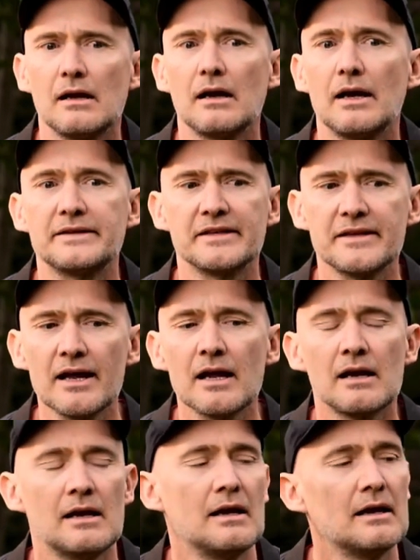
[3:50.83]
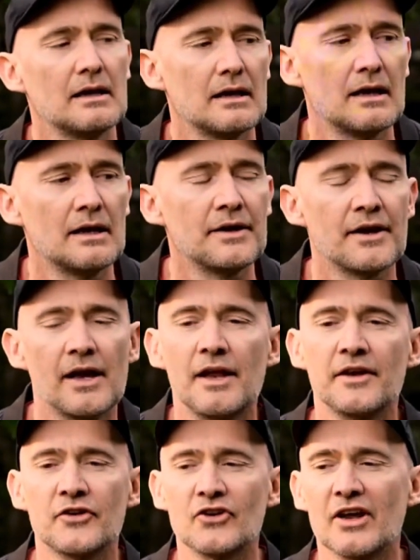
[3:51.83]
I did that?
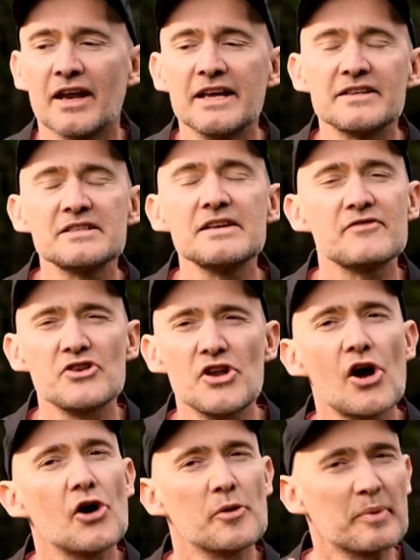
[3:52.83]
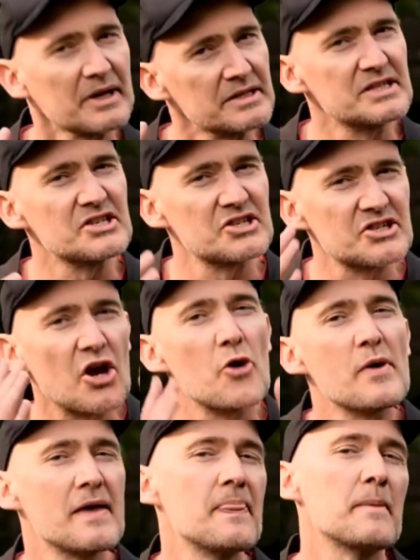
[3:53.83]
And he doesn't even know, because he's
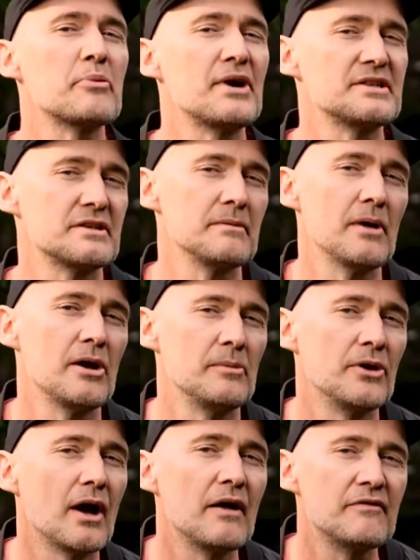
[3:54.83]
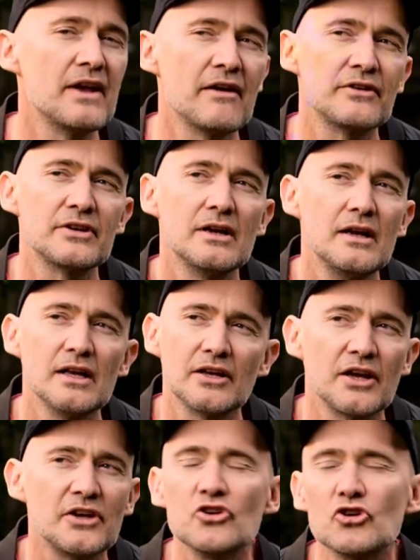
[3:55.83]
so in the present moment.
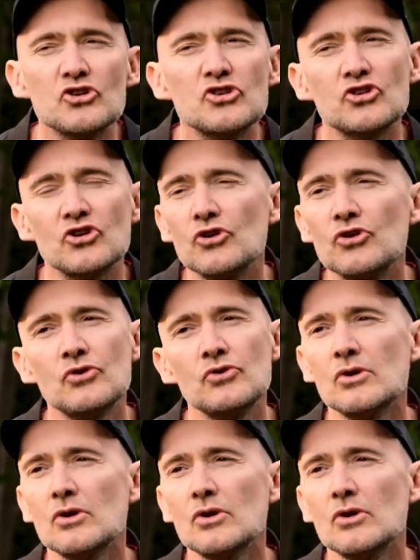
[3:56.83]
And you can do